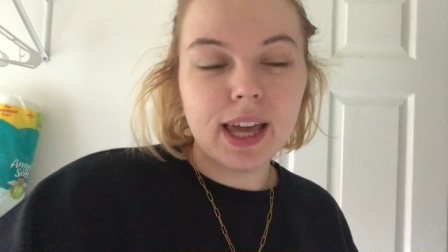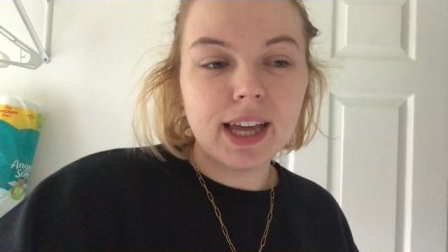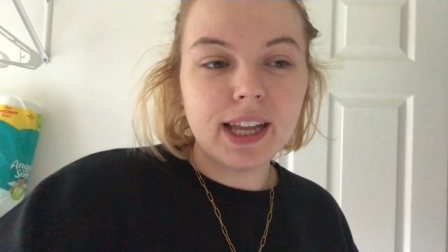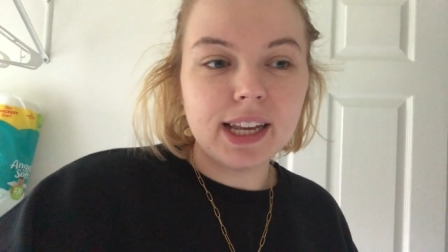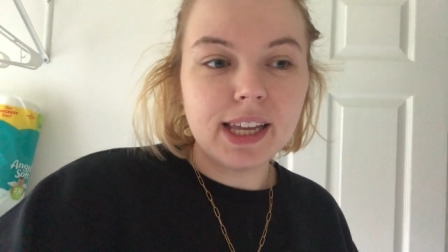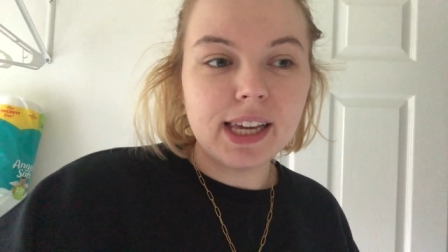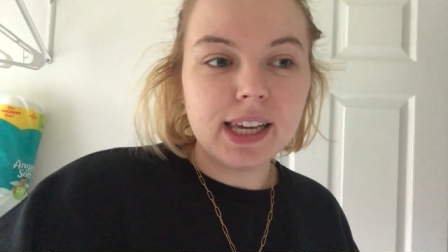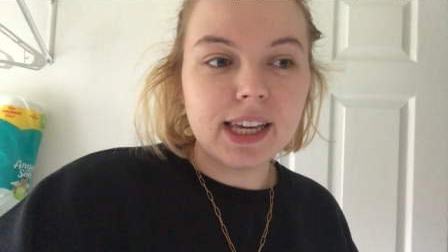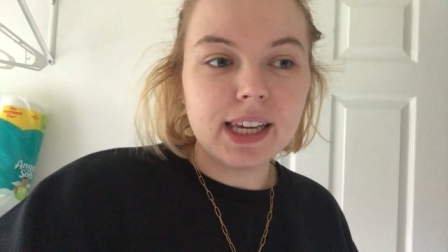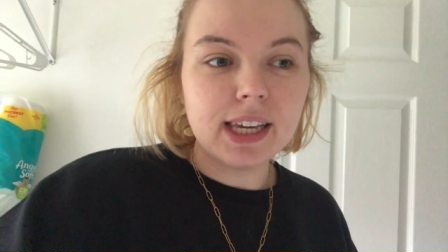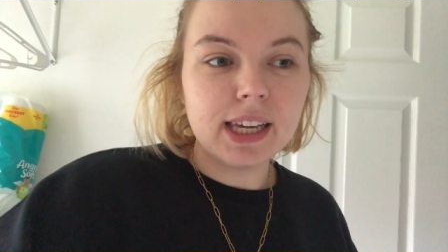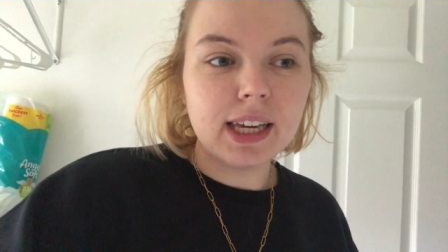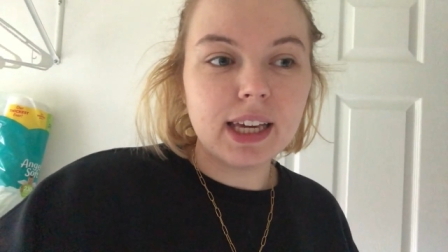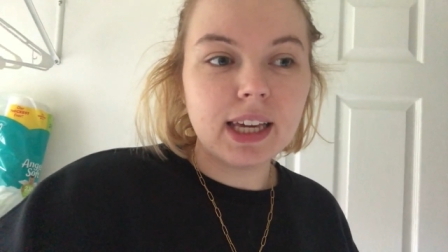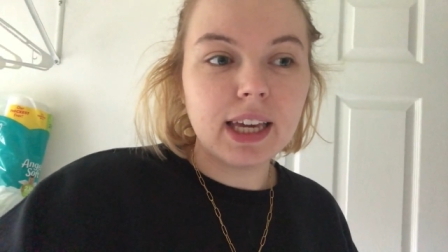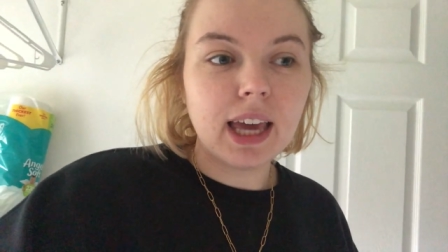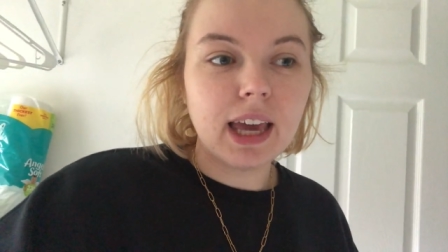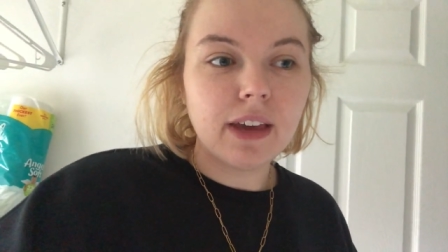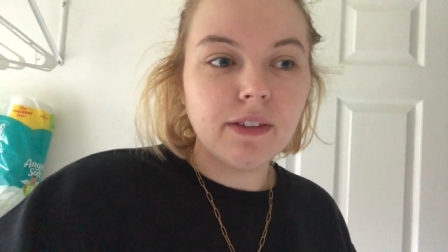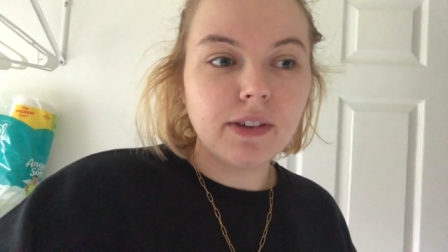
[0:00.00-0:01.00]
and he
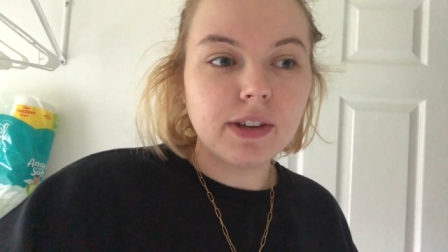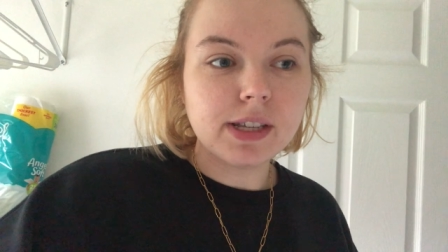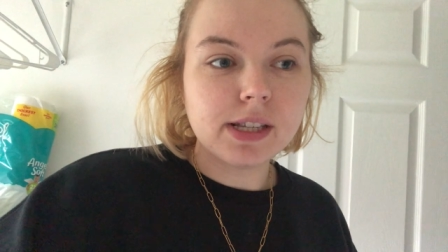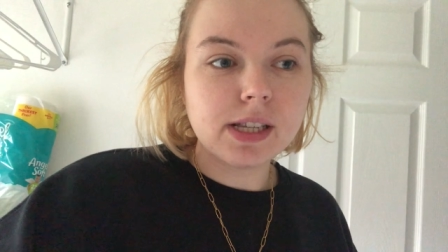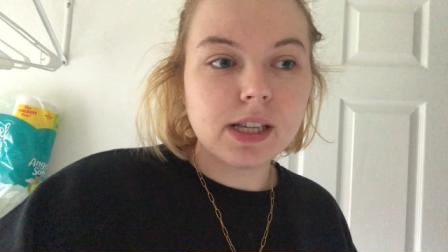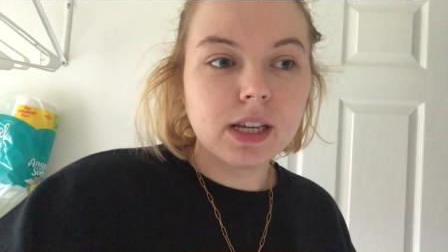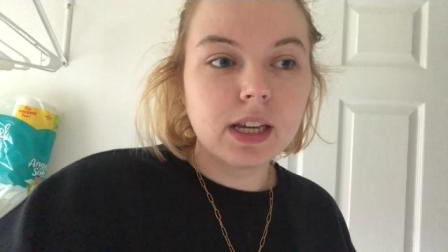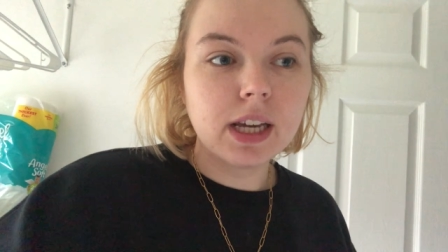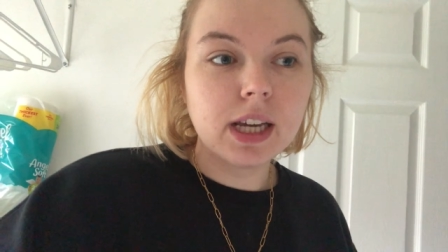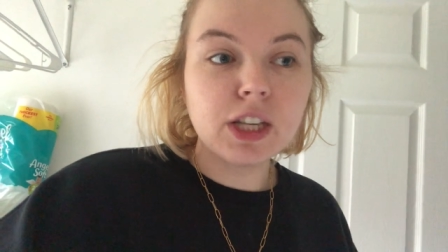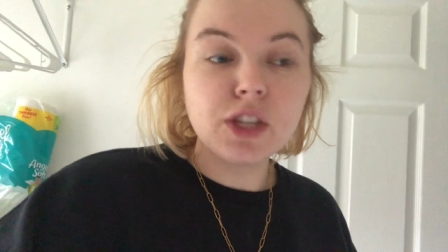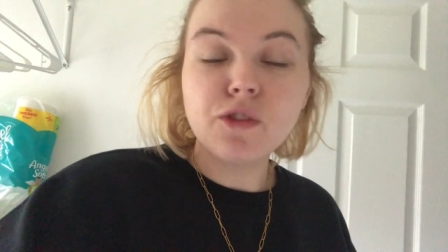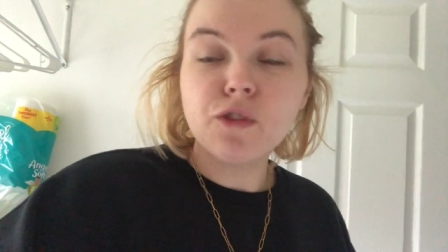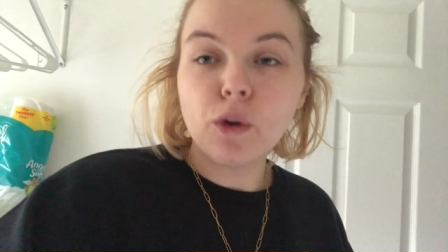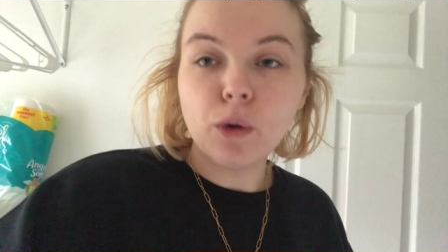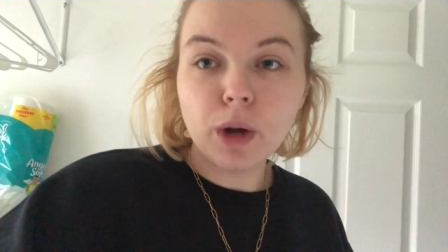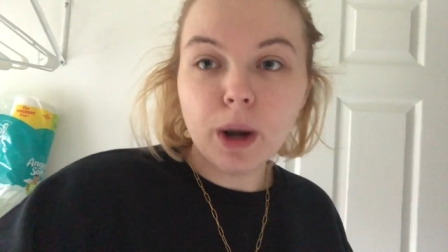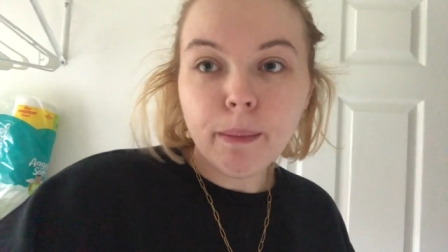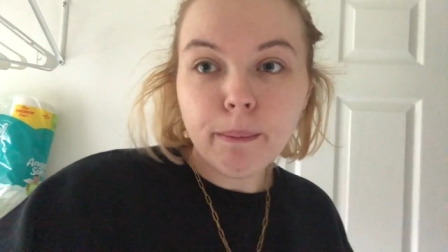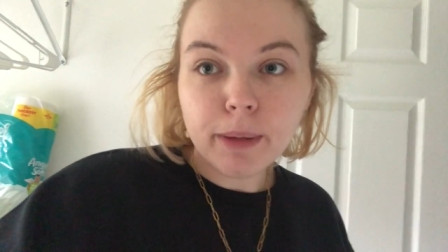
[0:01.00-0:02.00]
gave us his
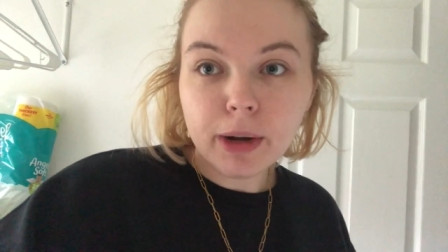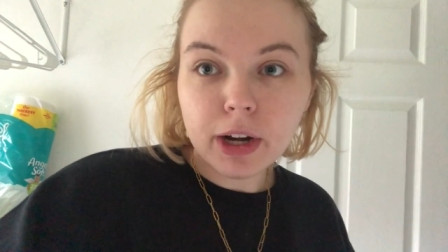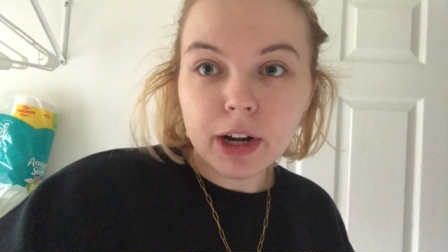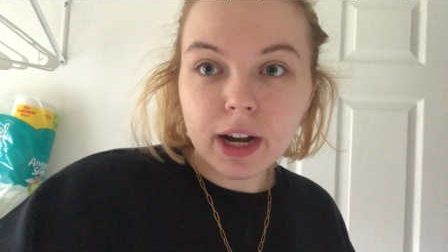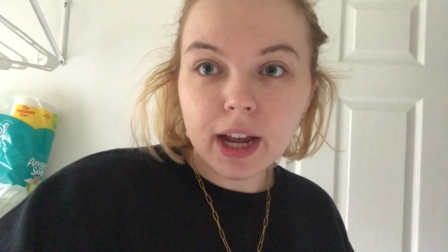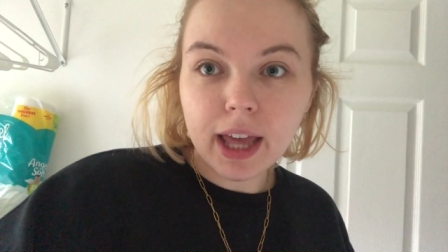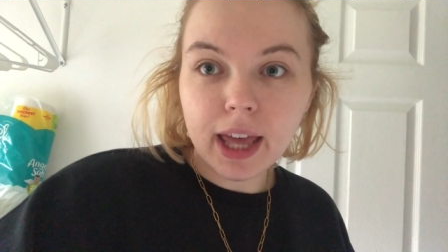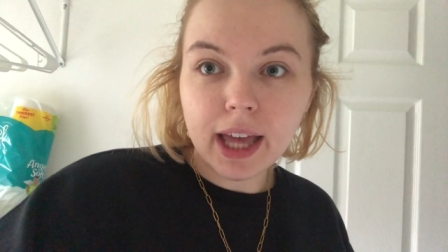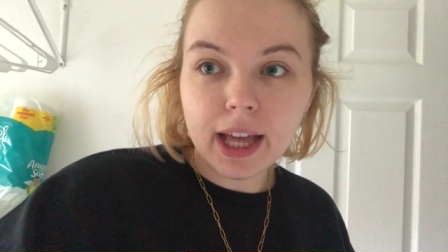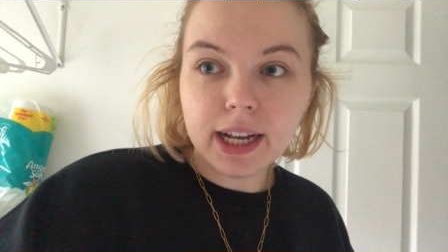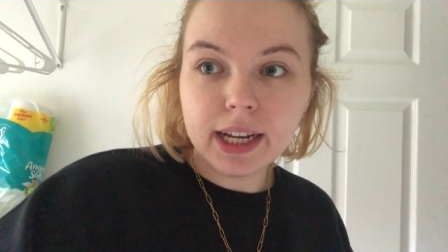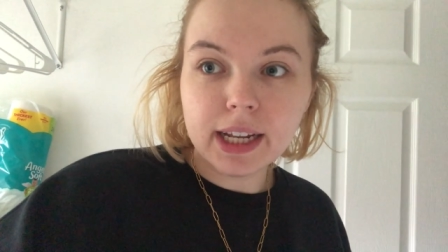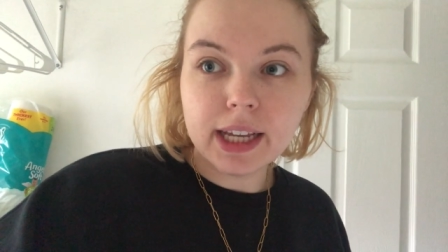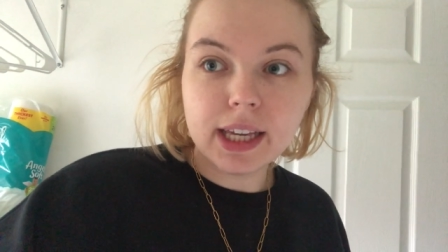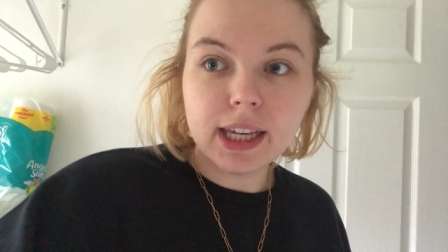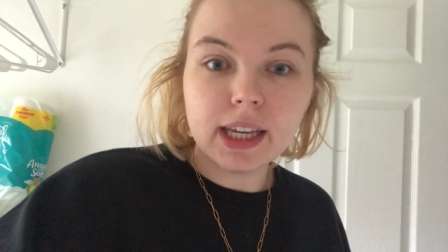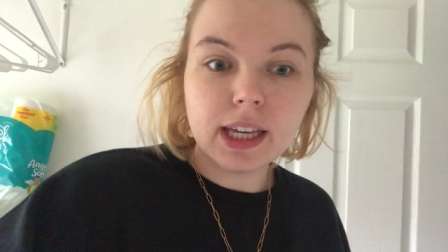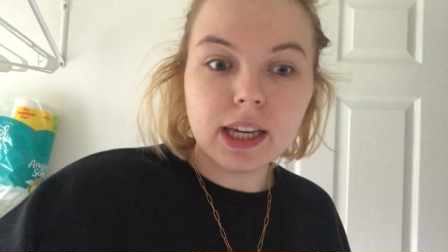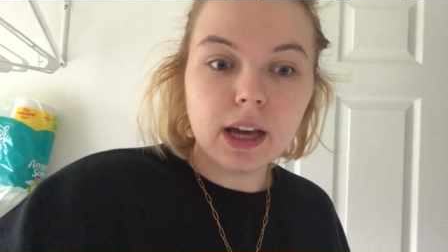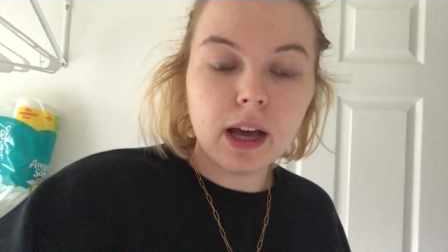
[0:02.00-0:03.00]
phone number, and
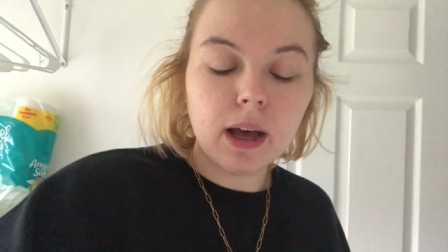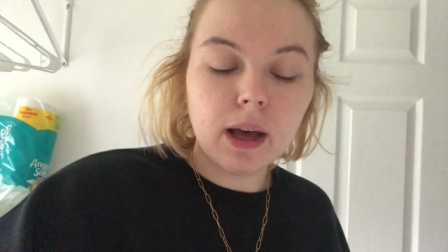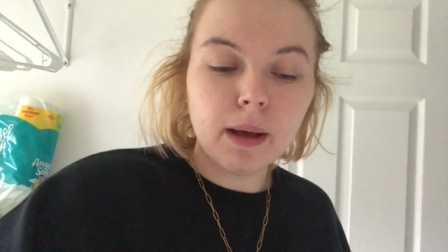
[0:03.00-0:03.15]
he